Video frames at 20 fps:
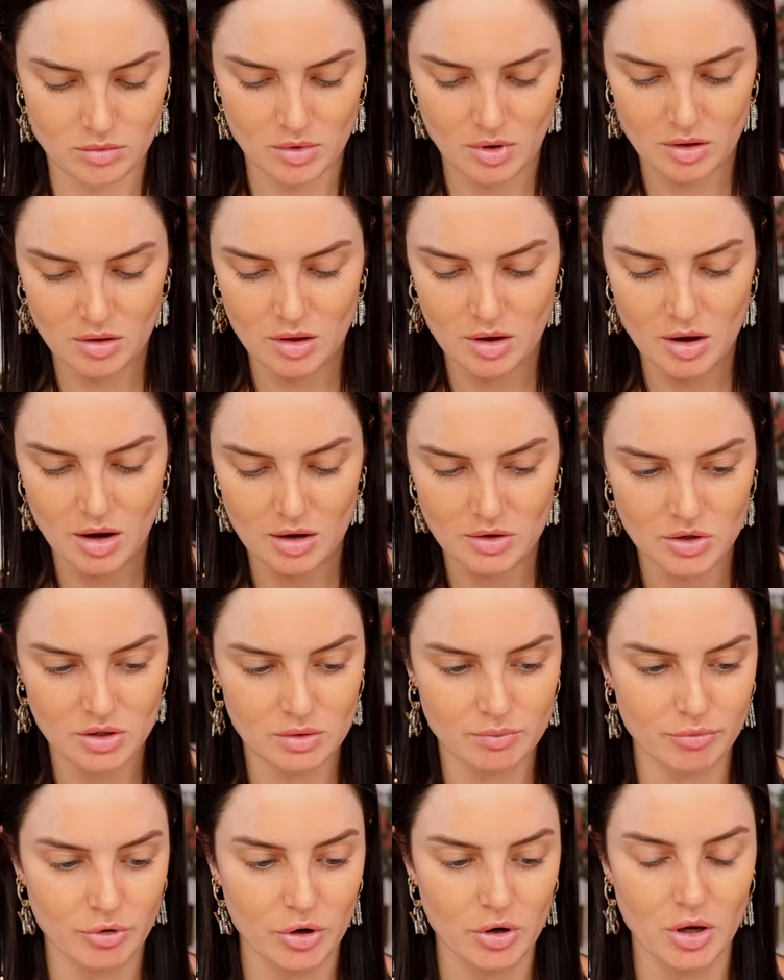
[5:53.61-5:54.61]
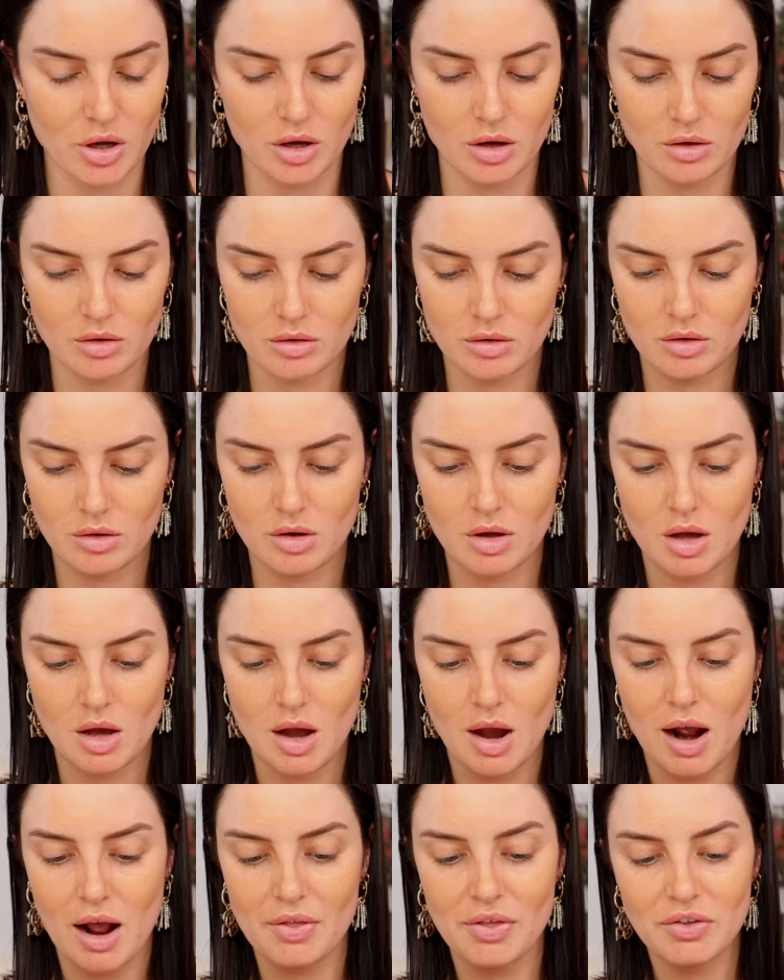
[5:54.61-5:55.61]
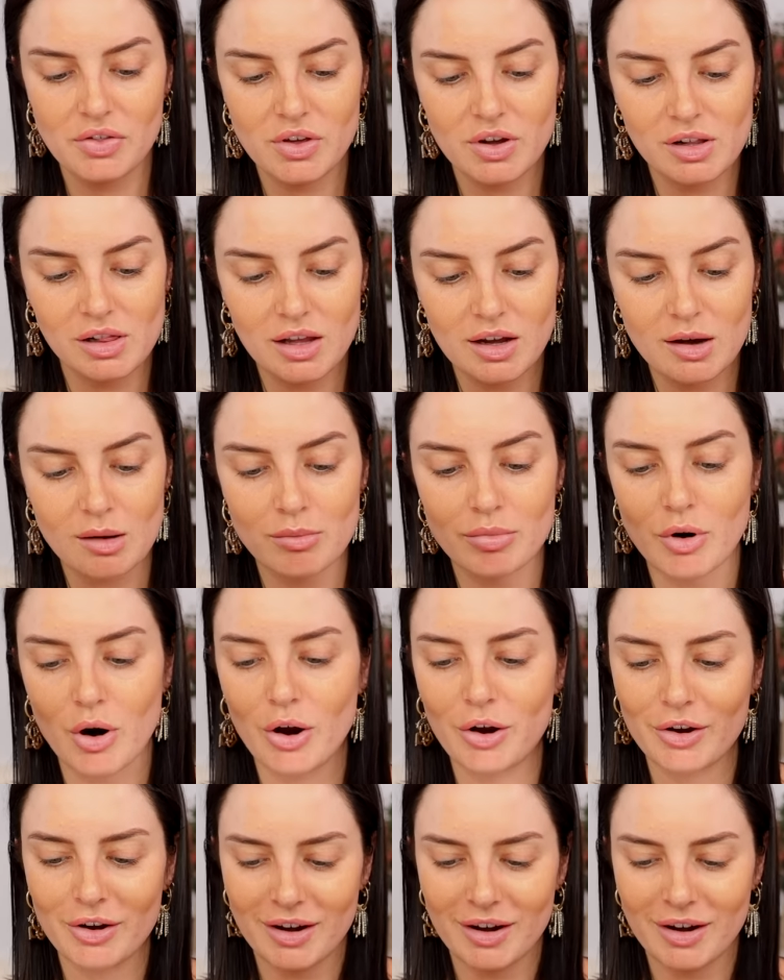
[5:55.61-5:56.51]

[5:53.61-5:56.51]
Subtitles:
I think I just broke it. I think the clicker broke.